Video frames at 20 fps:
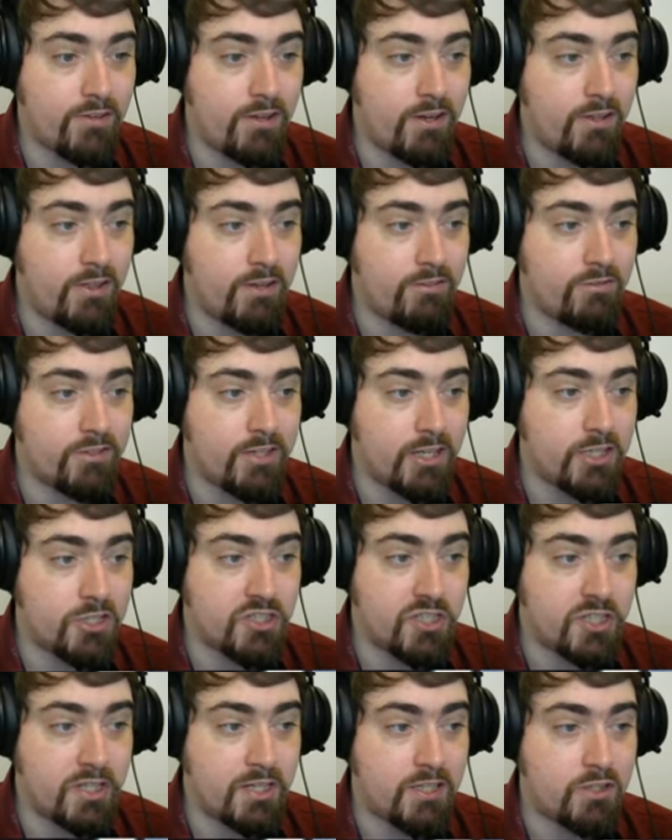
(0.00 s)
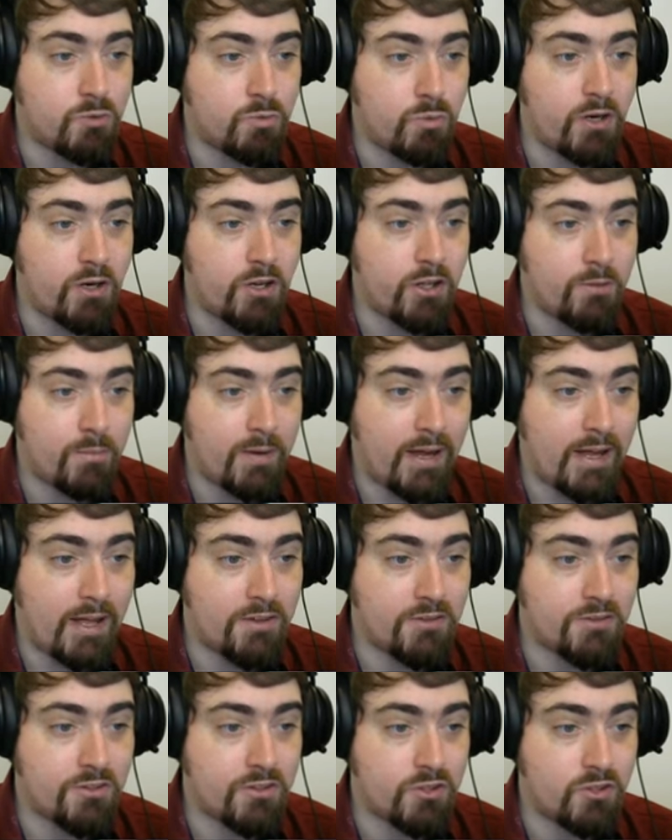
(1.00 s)
turned their attention, at least one of them
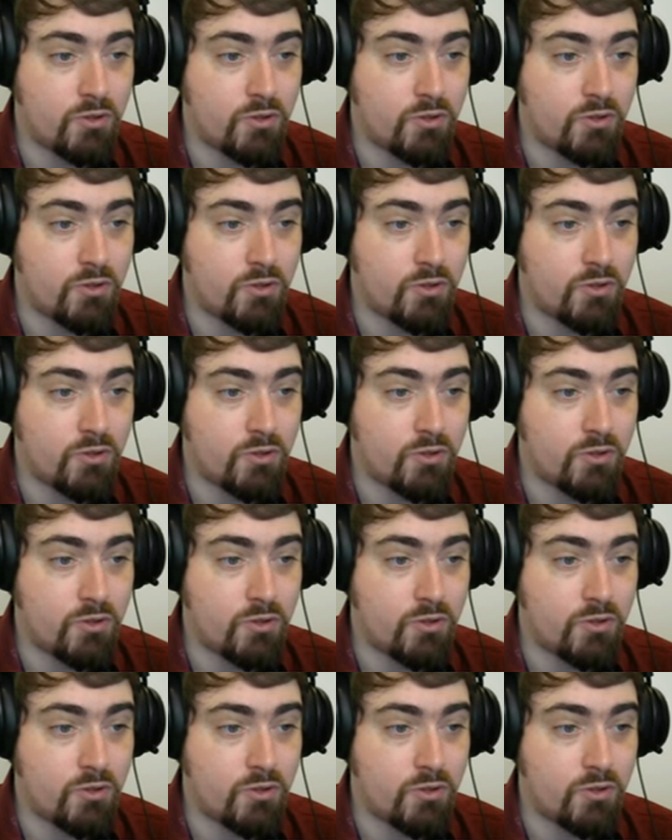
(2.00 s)
has,